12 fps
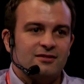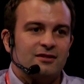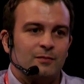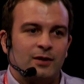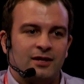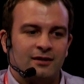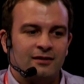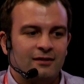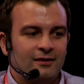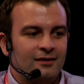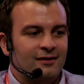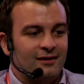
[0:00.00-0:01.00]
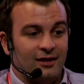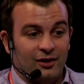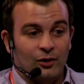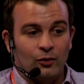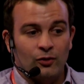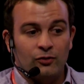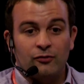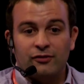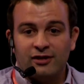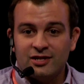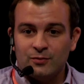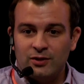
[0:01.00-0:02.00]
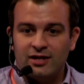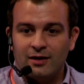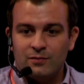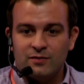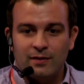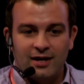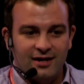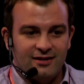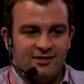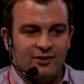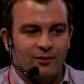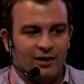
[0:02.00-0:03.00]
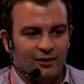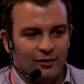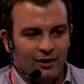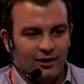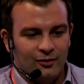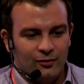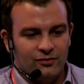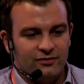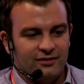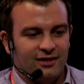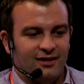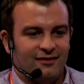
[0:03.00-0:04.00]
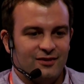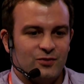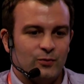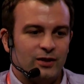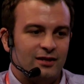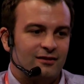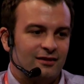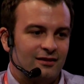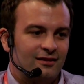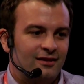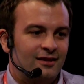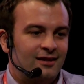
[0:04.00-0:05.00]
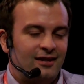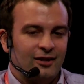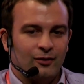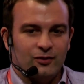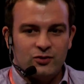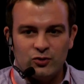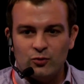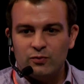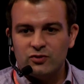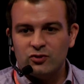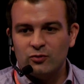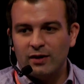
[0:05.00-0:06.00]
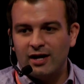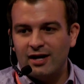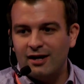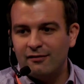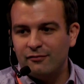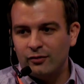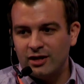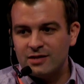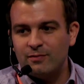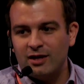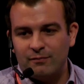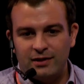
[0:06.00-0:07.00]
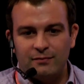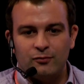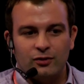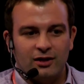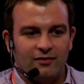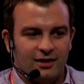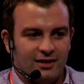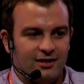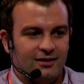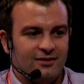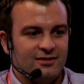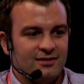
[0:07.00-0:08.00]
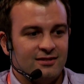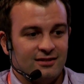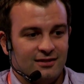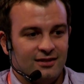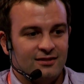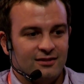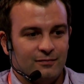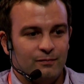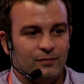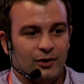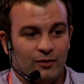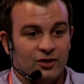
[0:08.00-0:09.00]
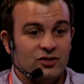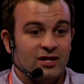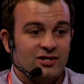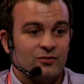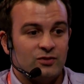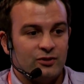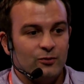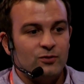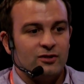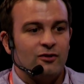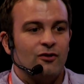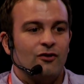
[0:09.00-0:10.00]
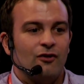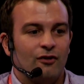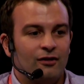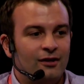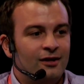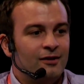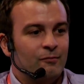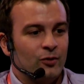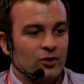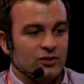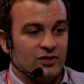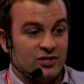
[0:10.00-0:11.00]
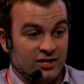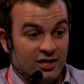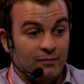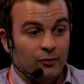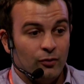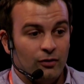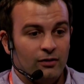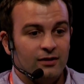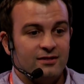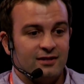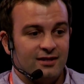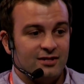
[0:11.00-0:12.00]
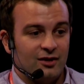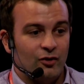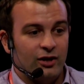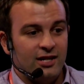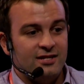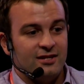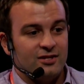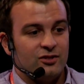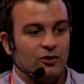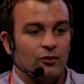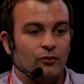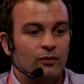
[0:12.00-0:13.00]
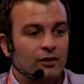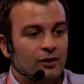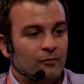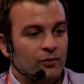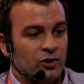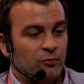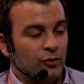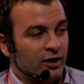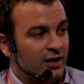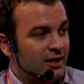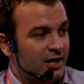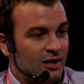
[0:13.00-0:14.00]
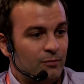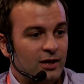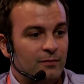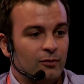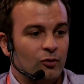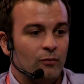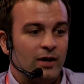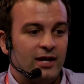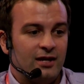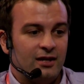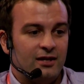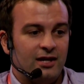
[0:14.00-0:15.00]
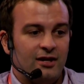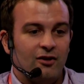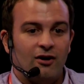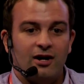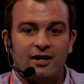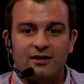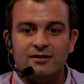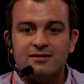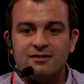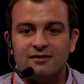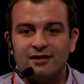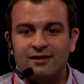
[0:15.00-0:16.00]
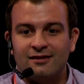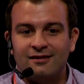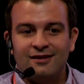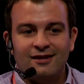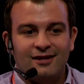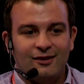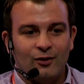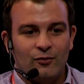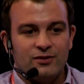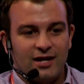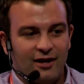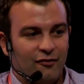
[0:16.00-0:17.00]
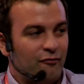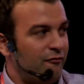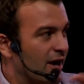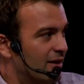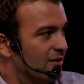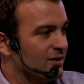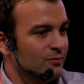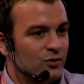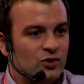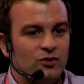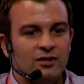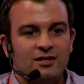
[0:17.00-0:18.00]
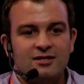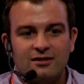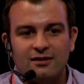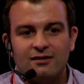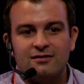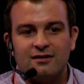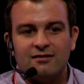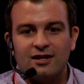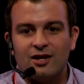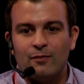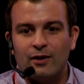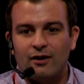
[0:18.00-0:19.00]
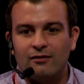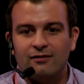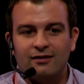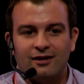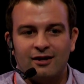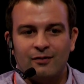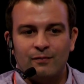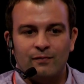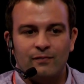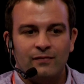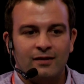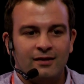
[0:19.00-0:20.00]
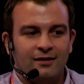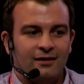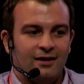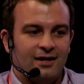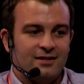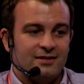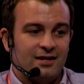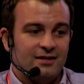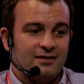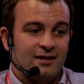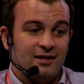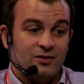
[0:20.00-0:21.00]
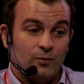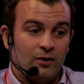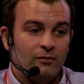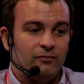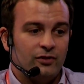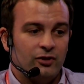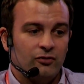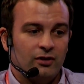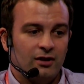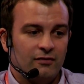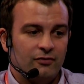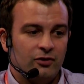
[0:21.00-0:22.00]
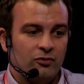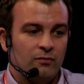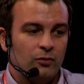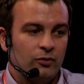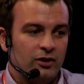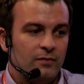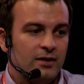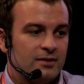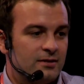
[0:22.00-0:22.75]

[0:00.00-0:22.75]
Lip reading: I mean, you learn new things when you come to markets. I learned this week that it's super hard for expat people to get their kids into international schools in Hong Kong, whereas in Singapore it's a lot easier. So when you're bringing key people or making key hires, then there's other factors which you need to think about as well for your employee base.